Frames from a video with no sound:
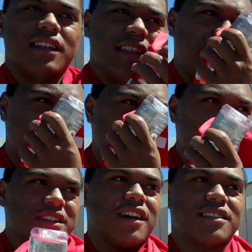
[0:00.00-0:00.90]
yeah, that's
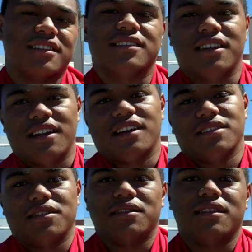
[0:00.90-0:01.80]
what Wisconsin's good at.
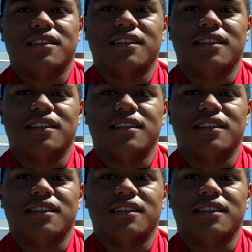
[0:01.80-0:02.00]
So.